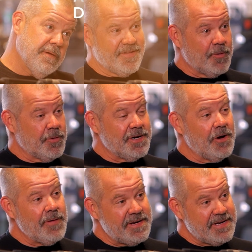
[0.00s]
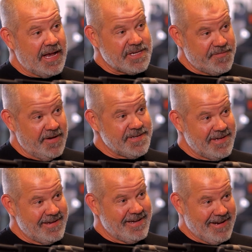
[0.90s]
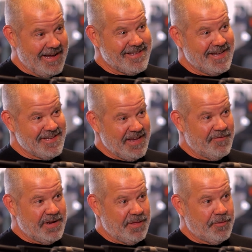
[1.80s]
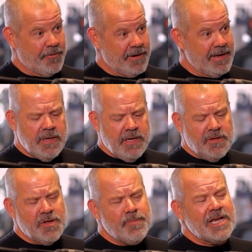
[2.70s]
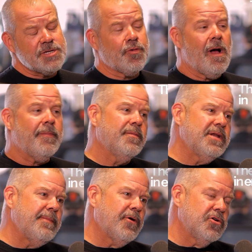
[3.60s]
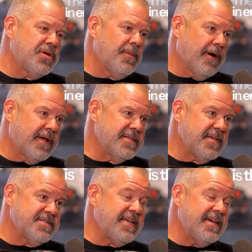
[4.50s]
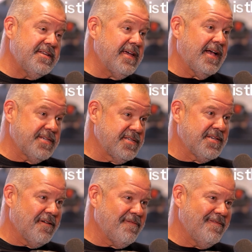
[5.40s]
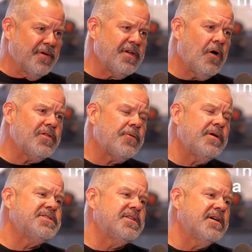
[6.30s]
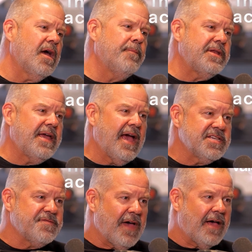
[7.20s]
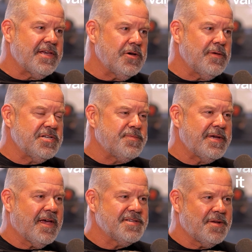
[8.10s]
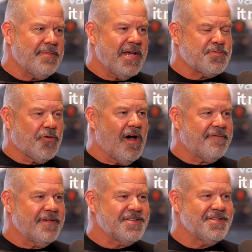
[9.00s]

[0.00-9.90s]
There were no index funds in 1973. You know, the biggest problem in emerging markets is the index itself. Well, the only reason a company has value is because it makes profits.